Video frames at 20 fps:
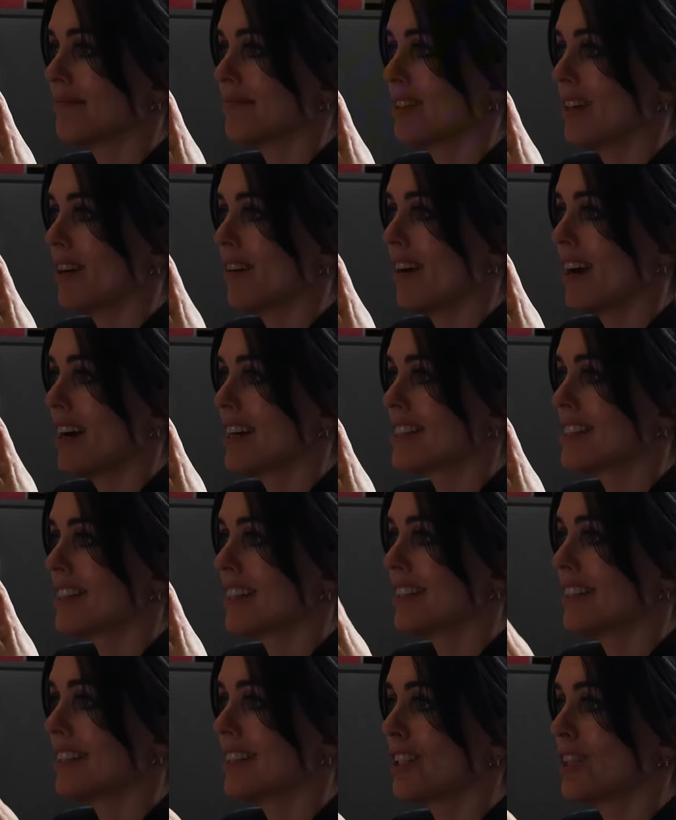All right.
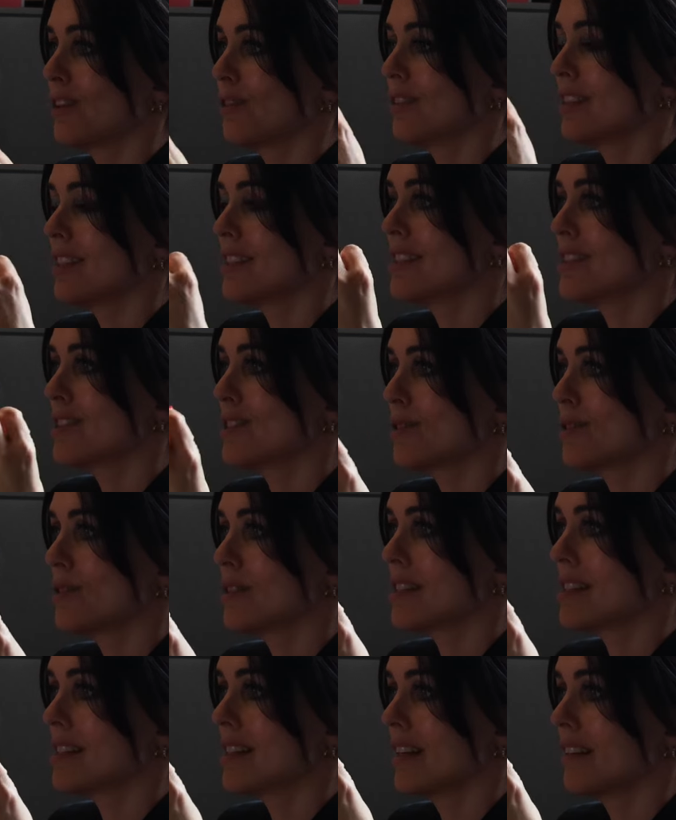And, this is
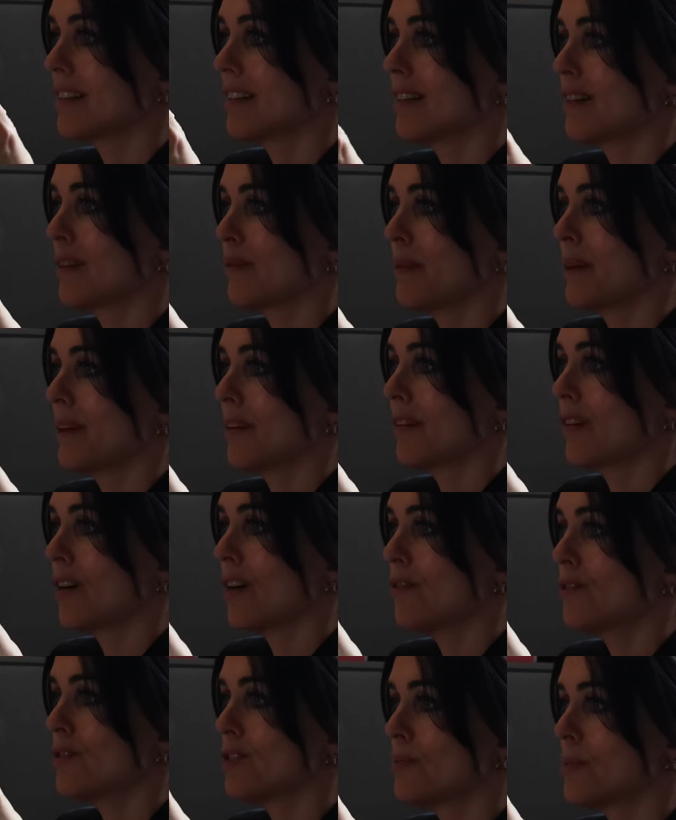going to sound a little bit
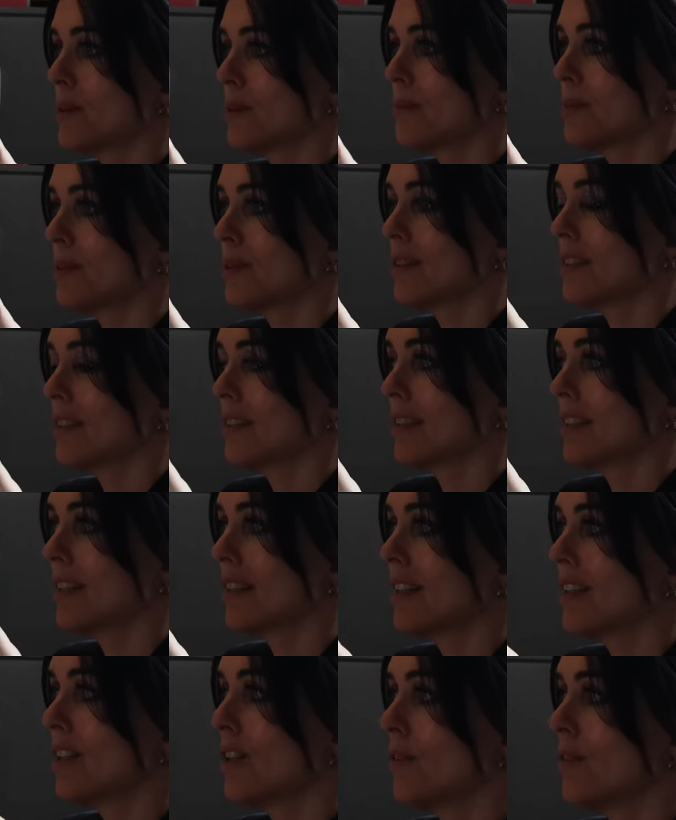uncomfortable, but,
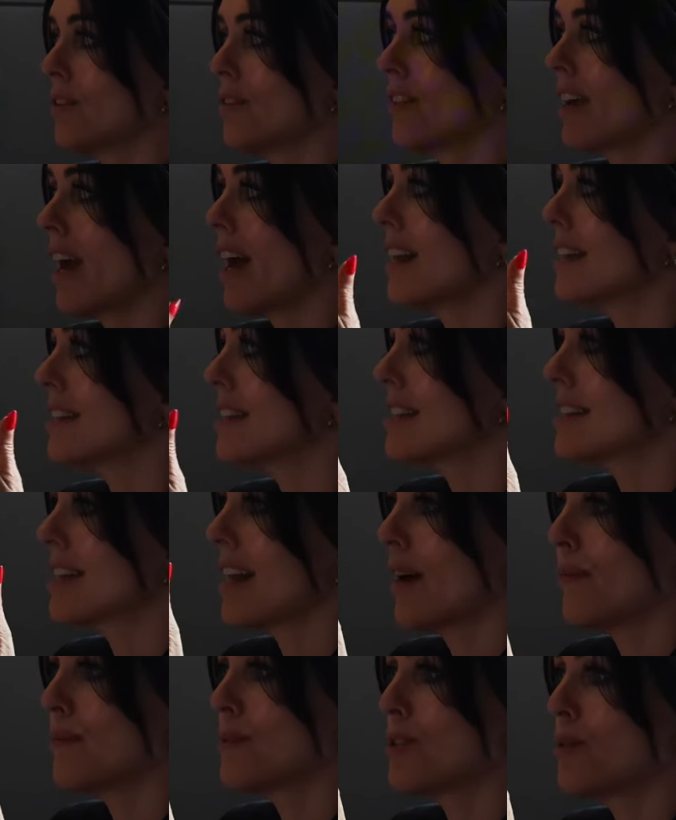the reality
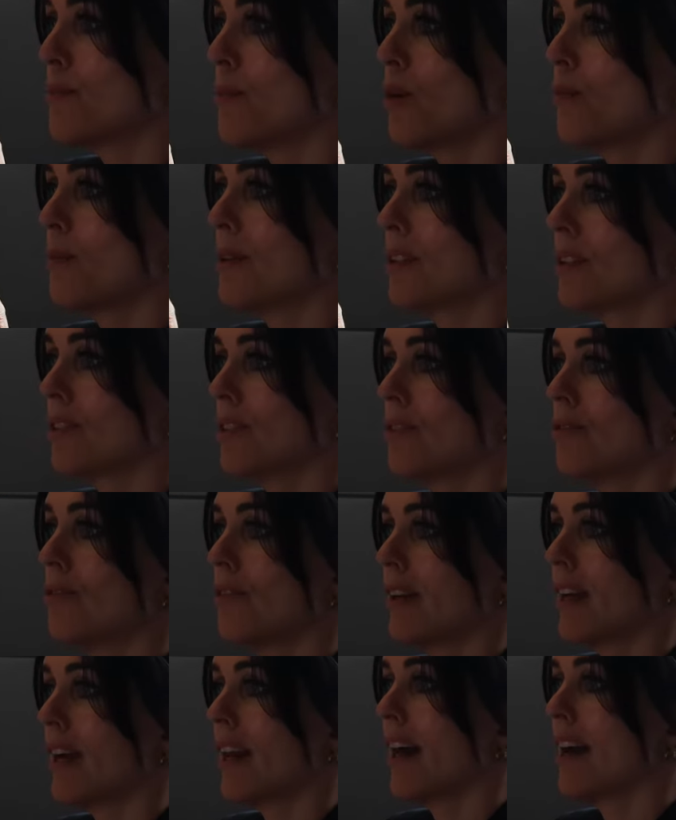slap is the moment that you
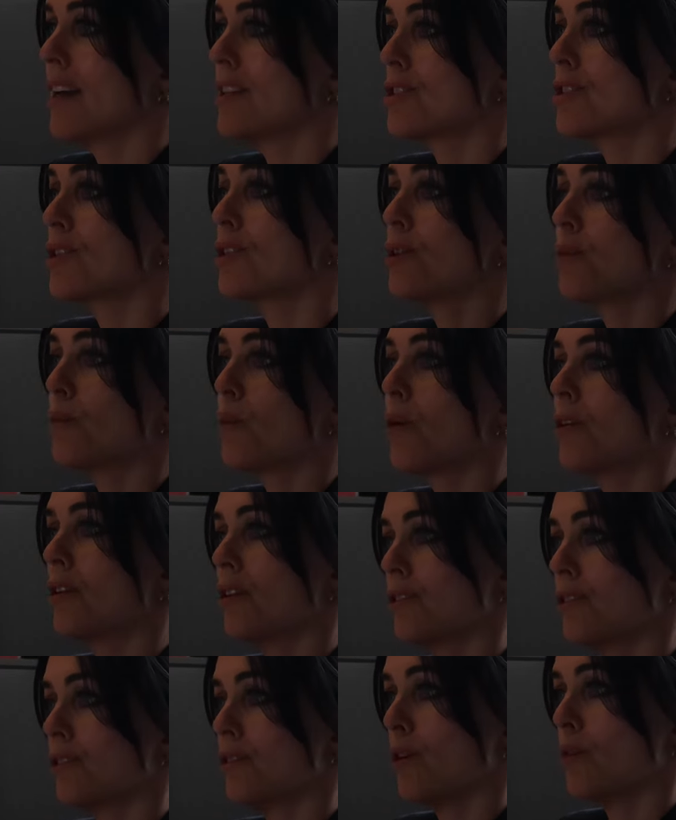realize you're the one
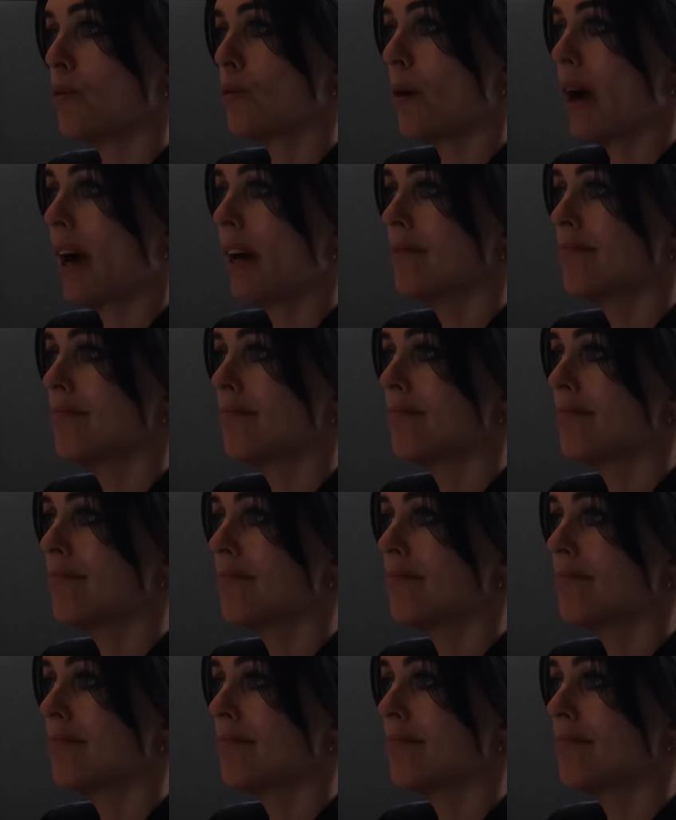in your own way.